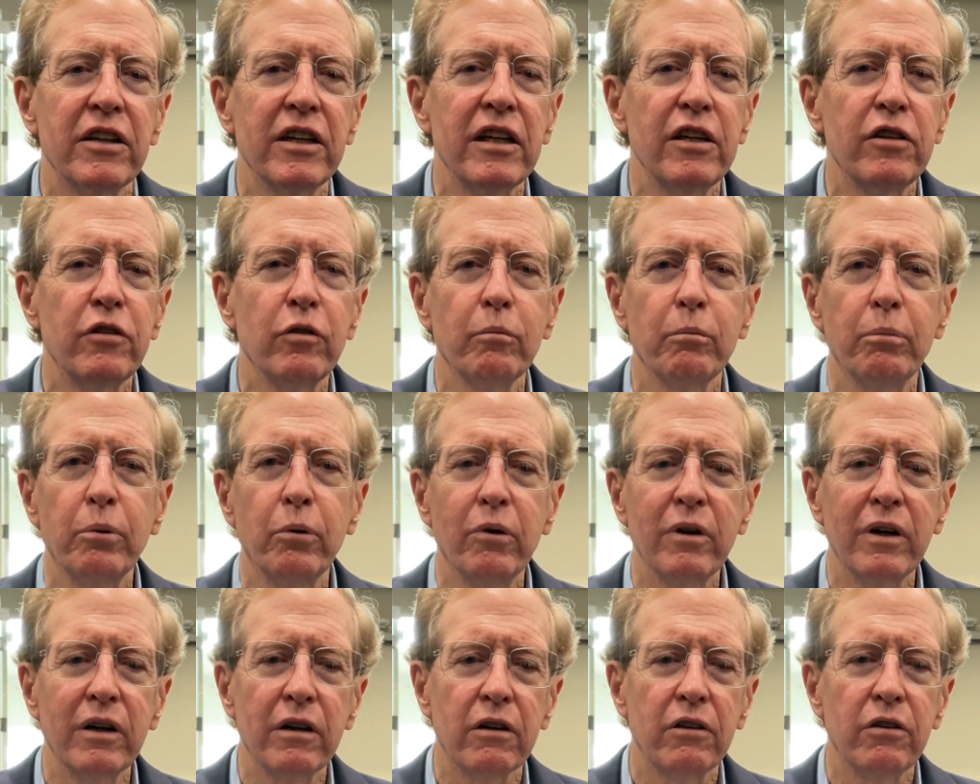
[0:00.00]
it's
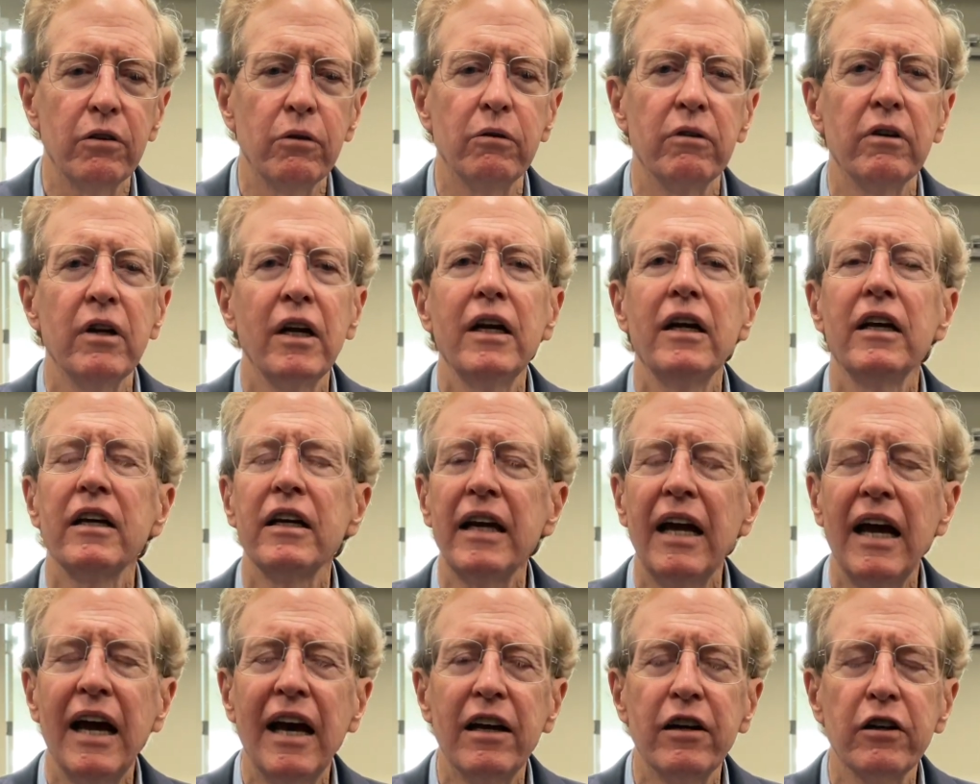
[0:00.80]
important to
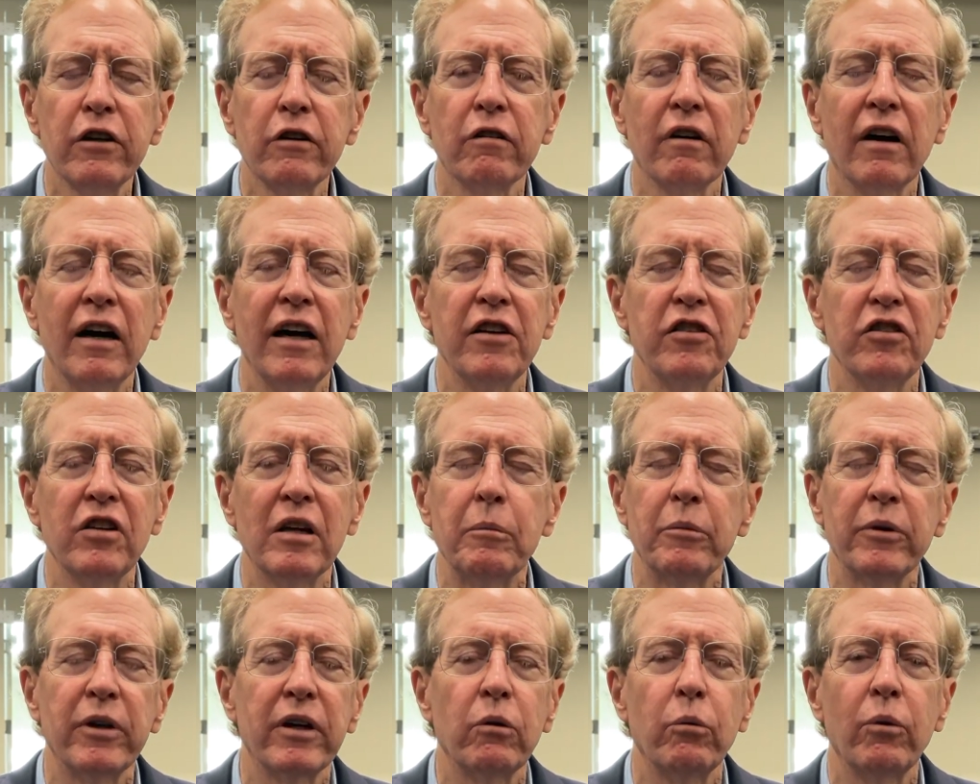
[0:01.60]
categorize them
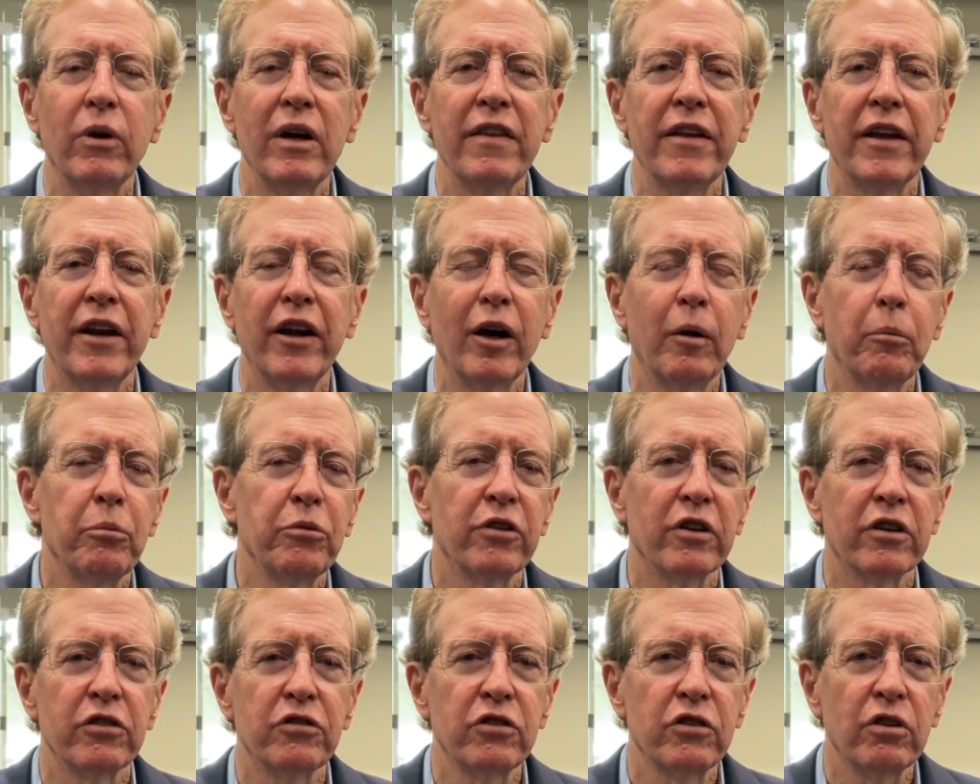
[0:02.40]
in a way that helps
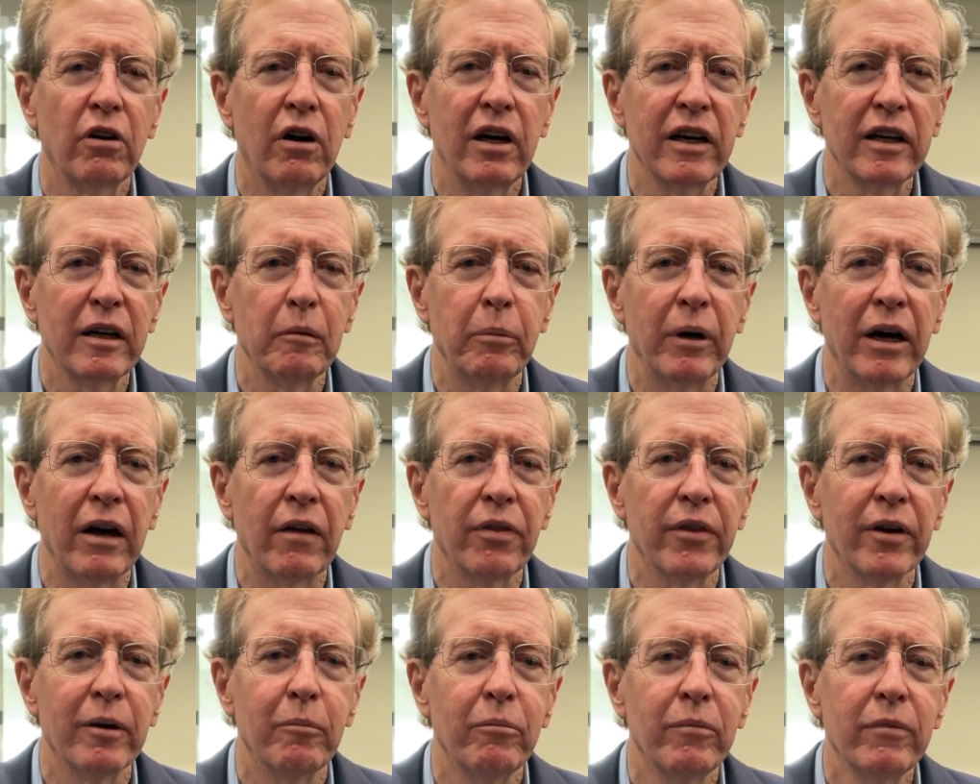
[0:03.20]
us talk about
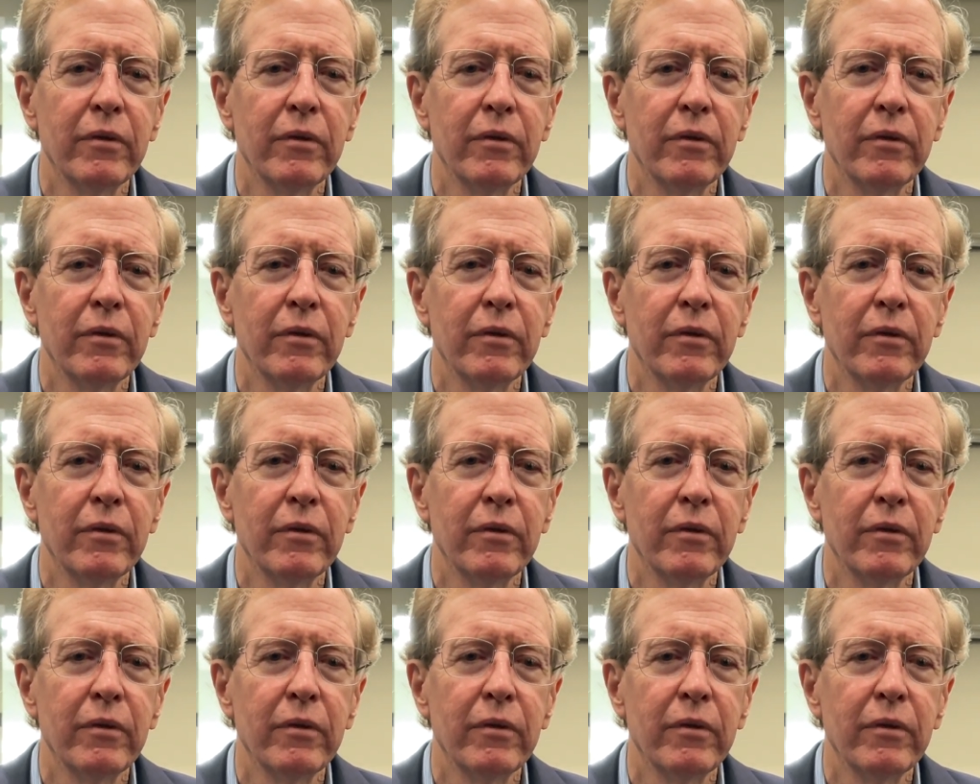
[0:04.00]
them.